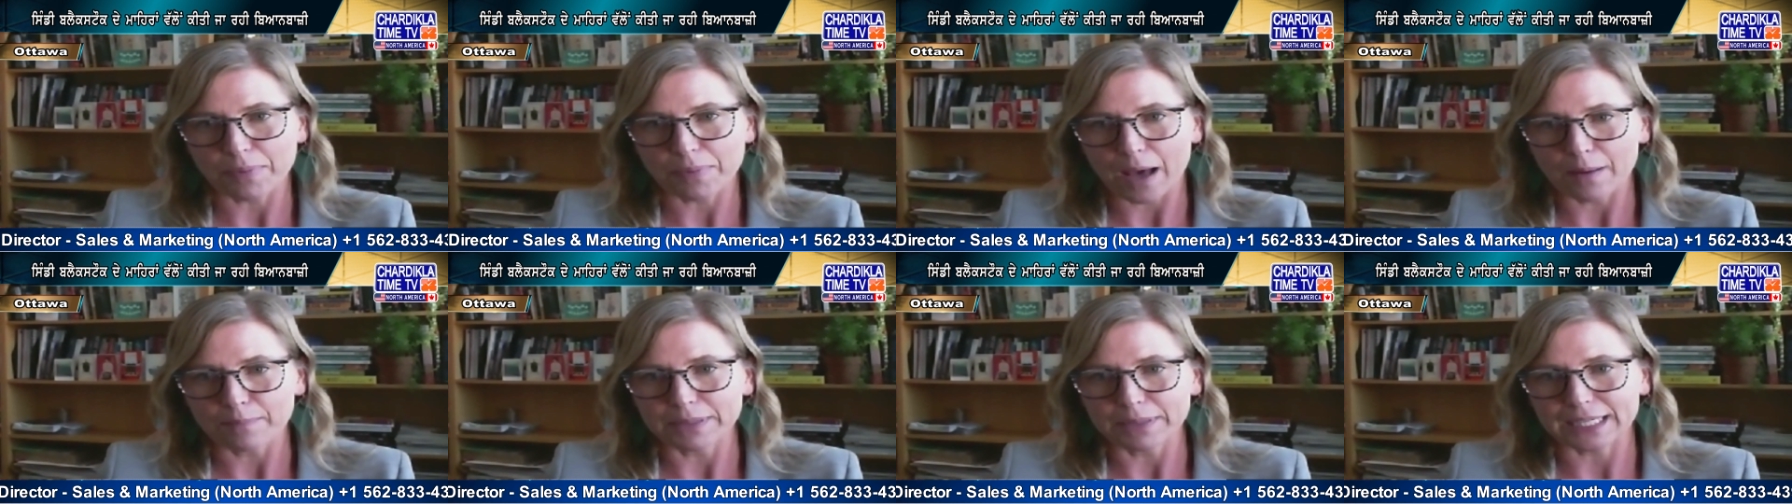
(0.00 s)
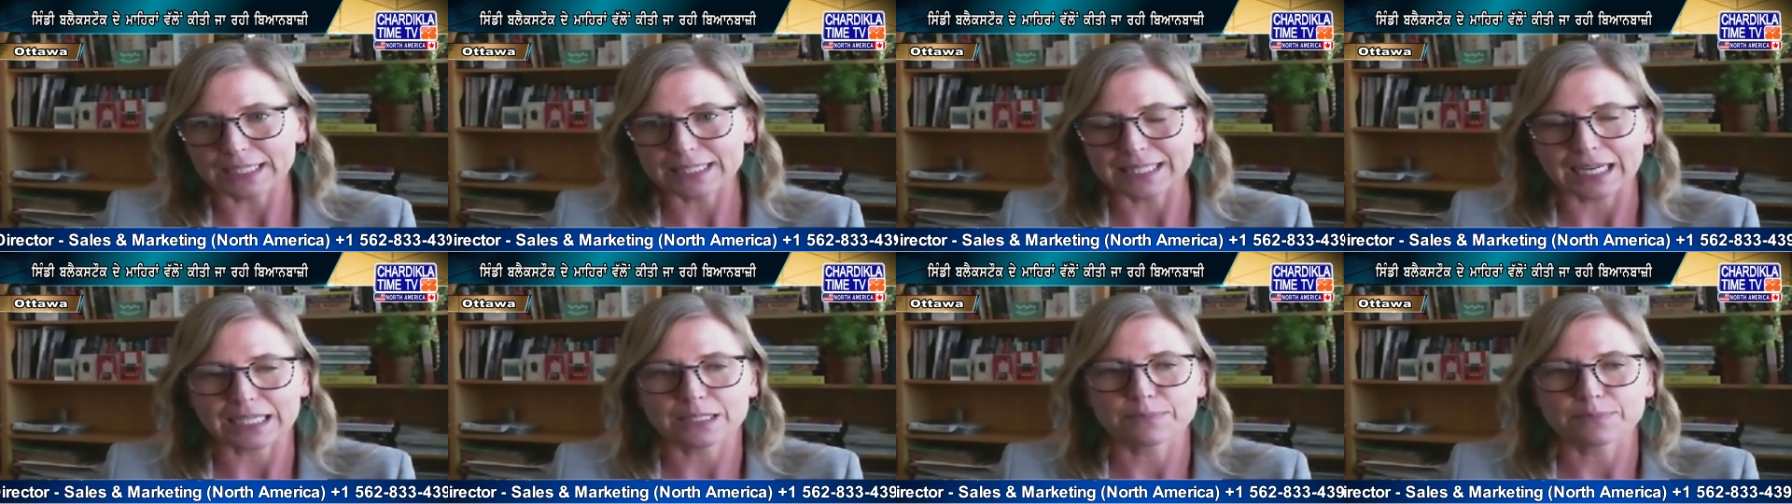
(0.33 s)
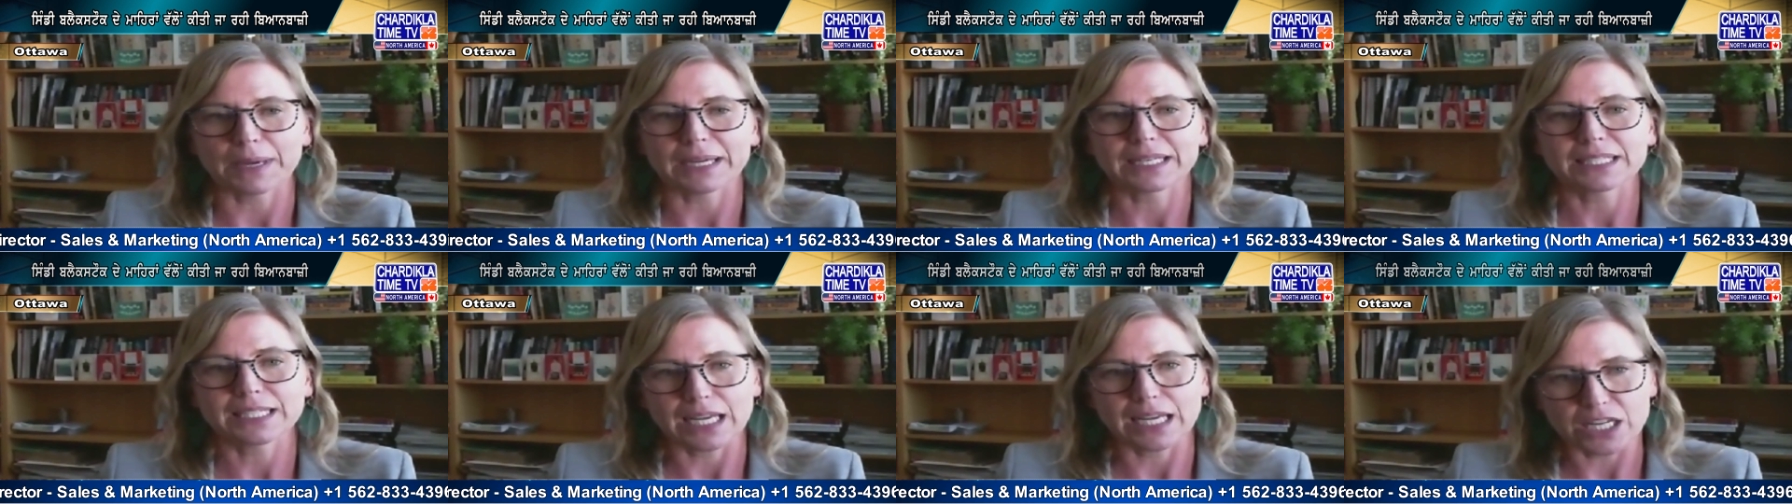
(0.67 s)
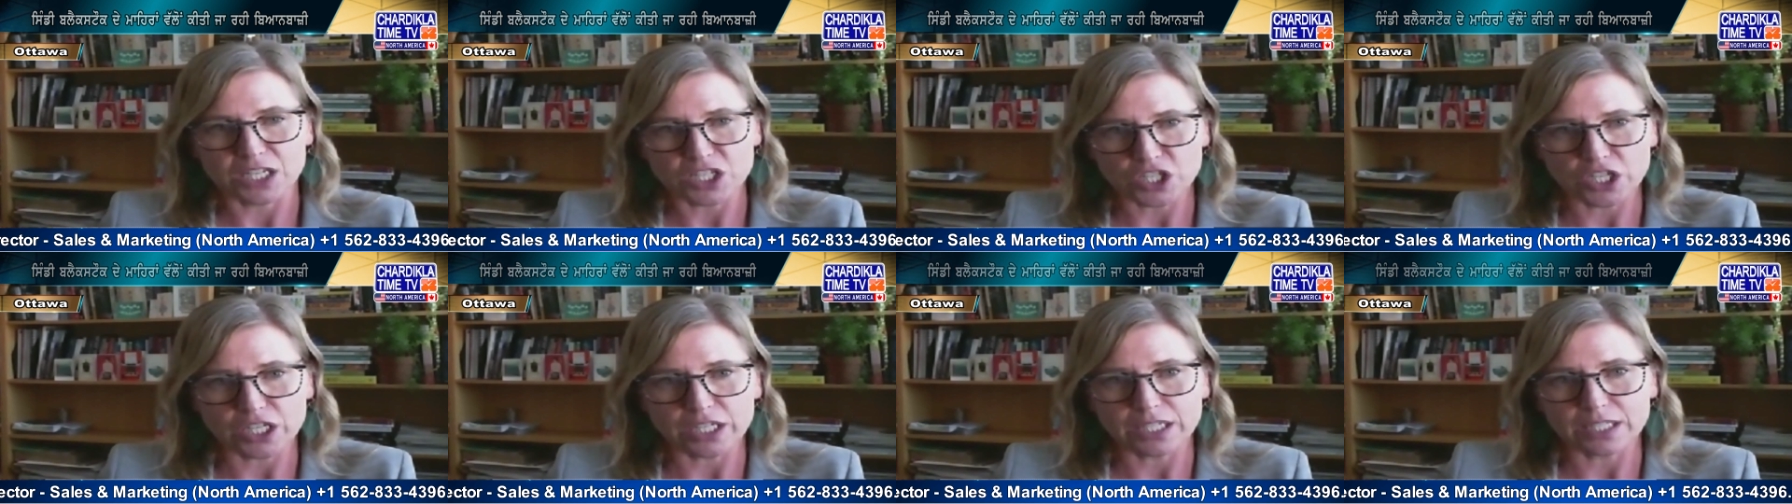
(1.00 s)
public's
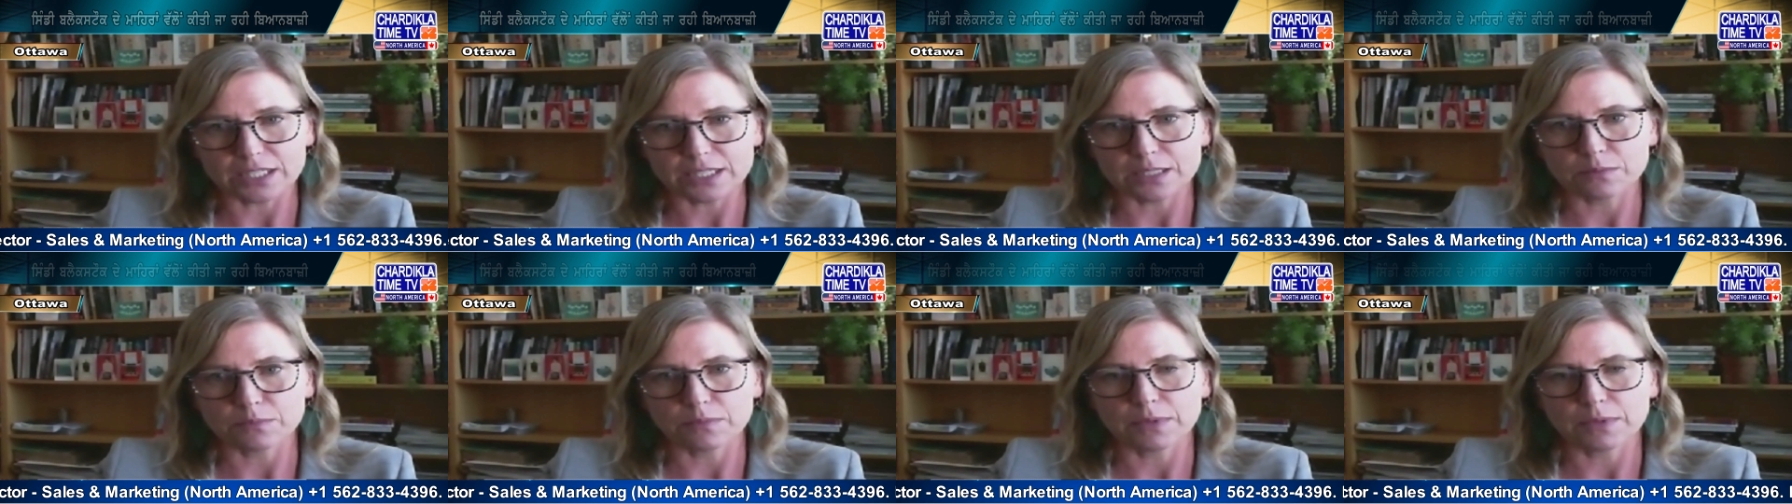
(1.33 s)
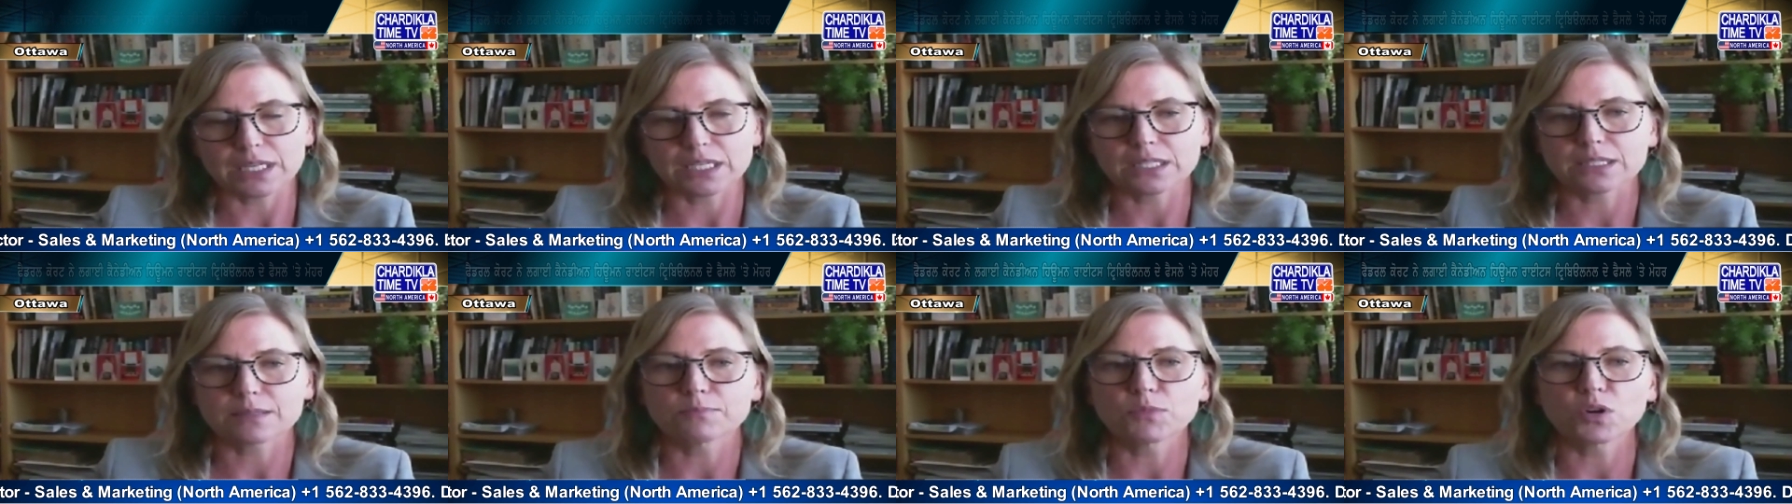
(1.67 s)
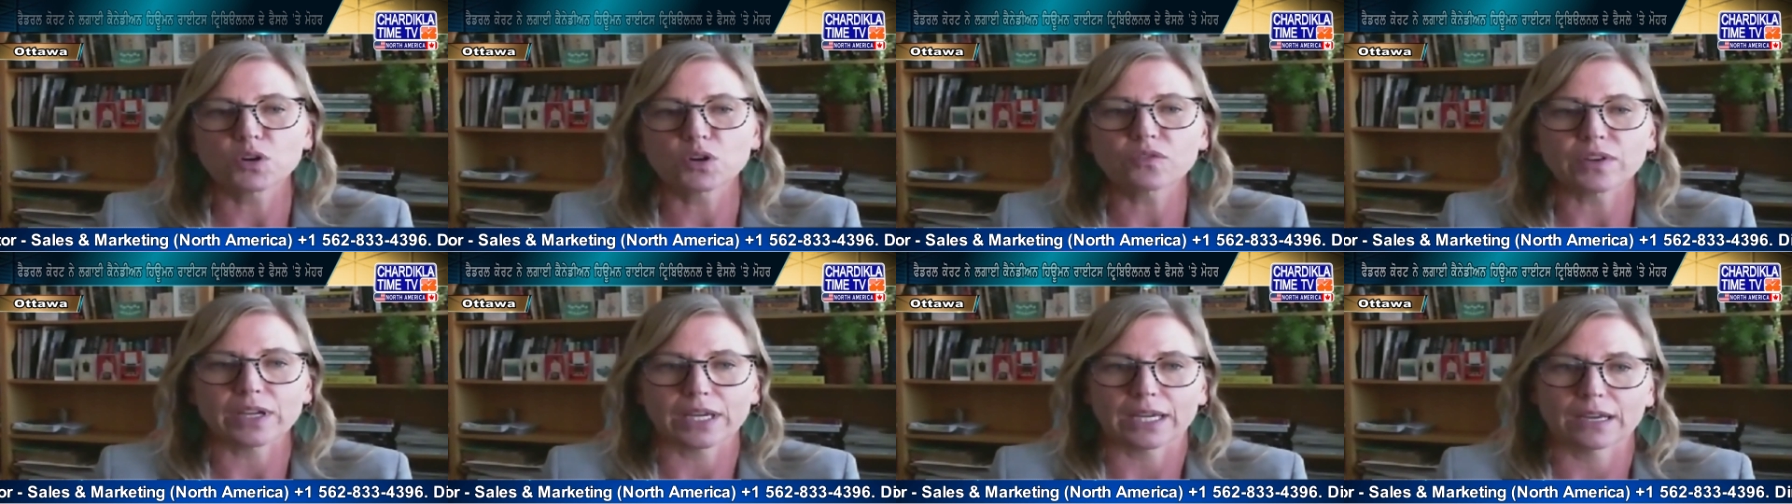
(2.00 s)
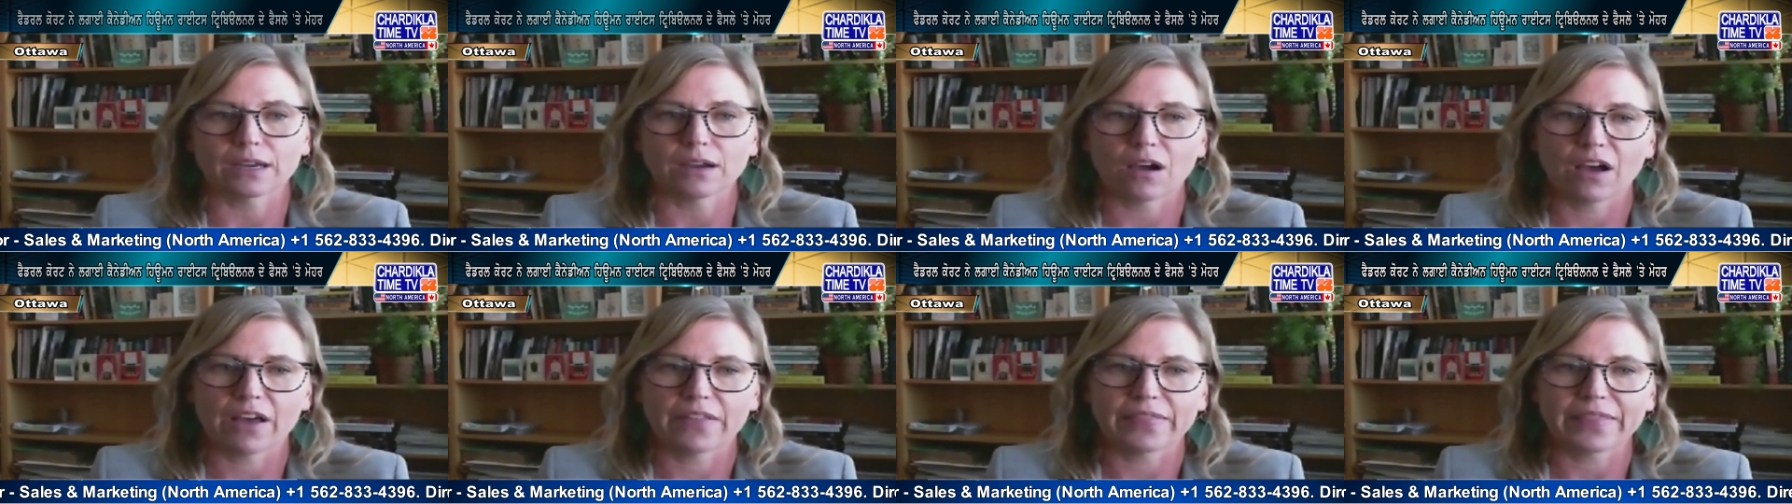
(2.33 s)
expectation is is
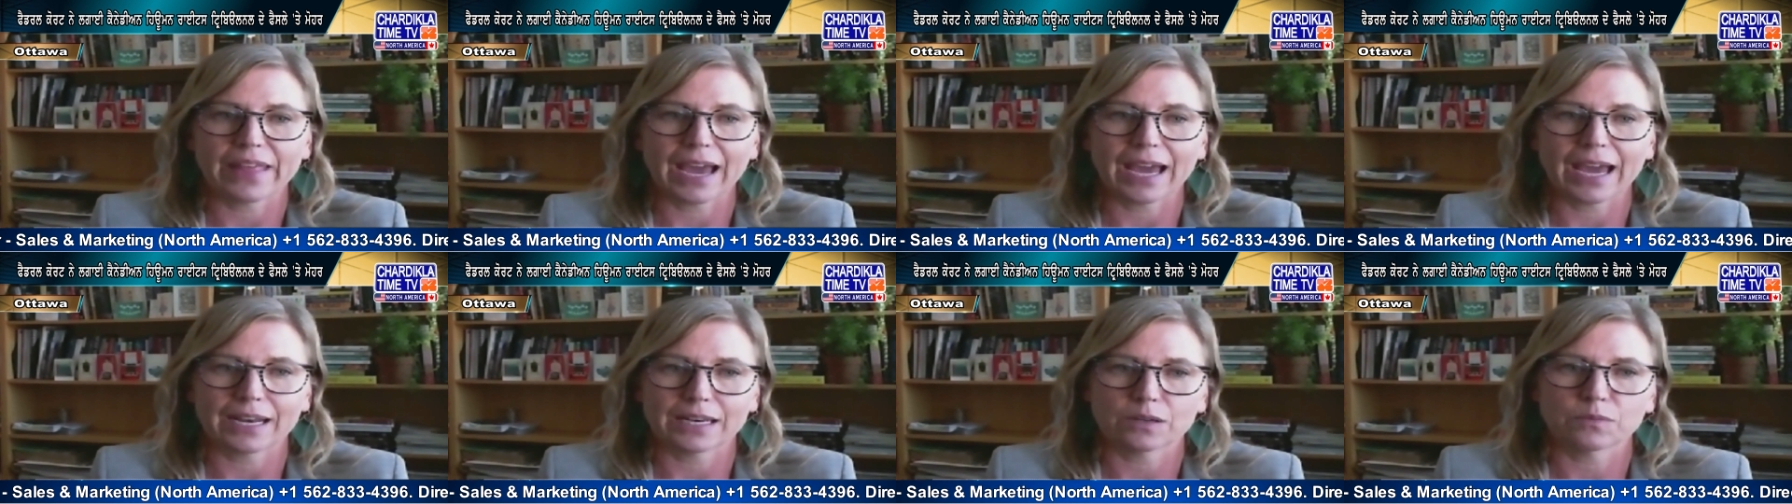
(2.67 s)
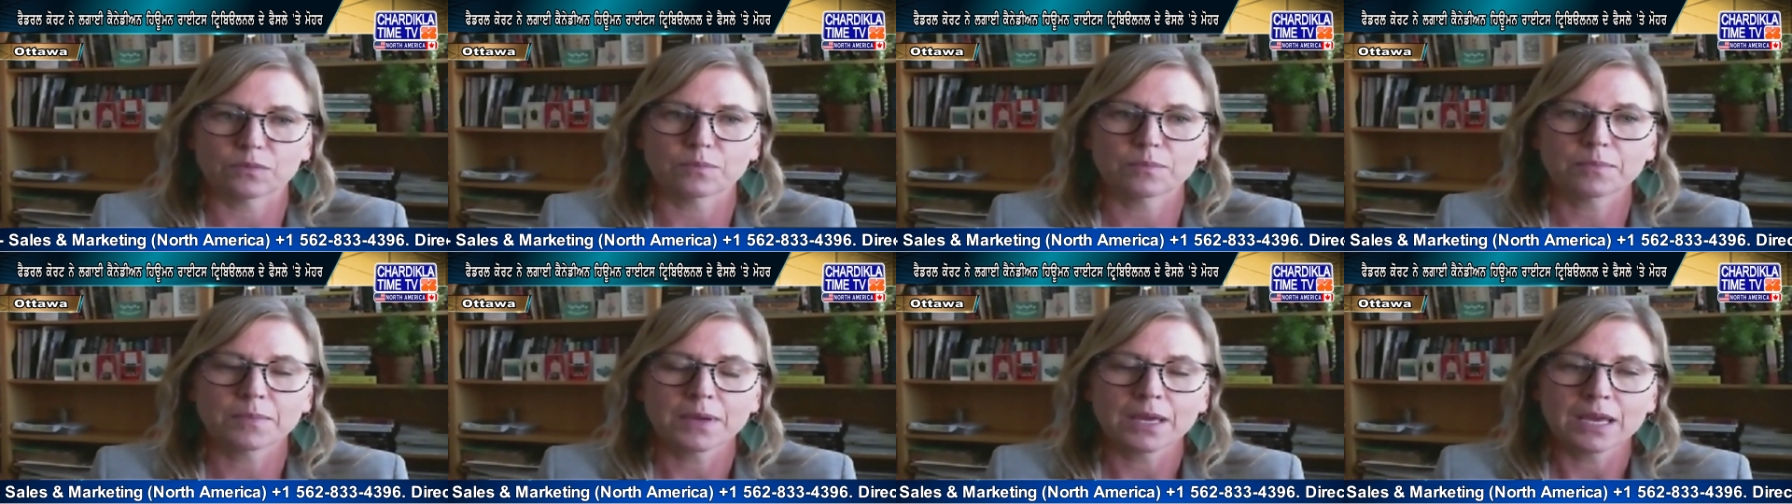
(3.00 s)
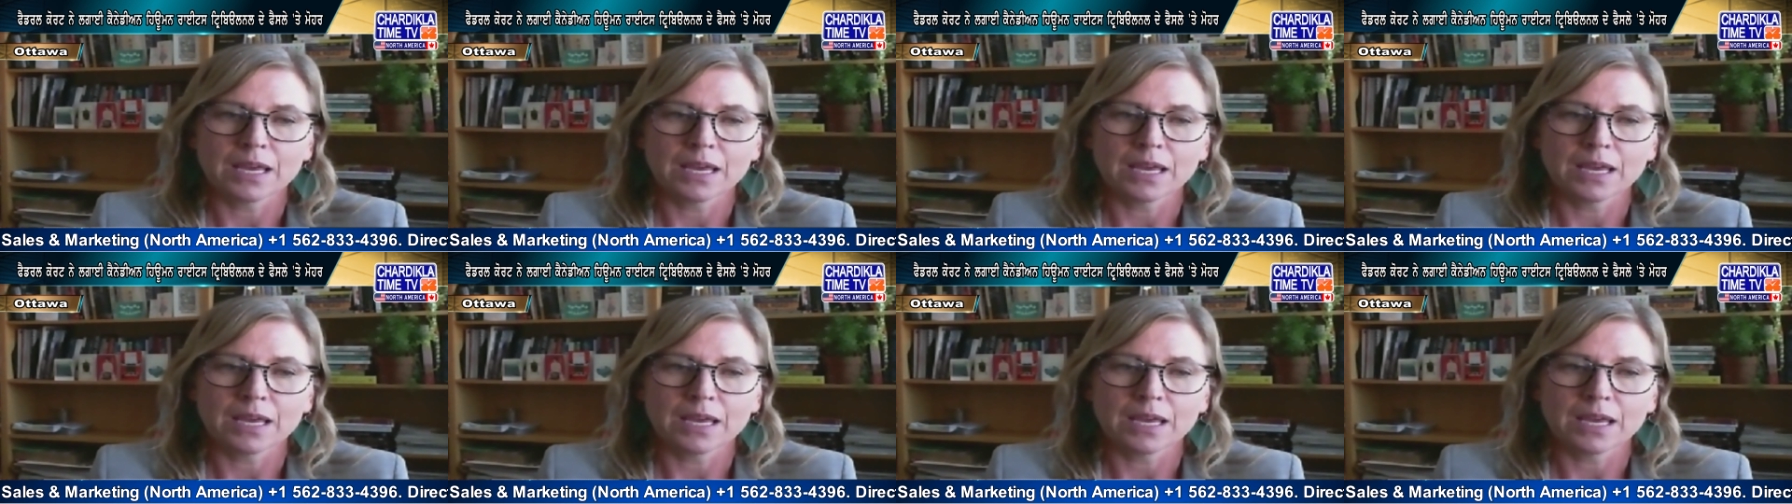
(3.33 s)
moving on that and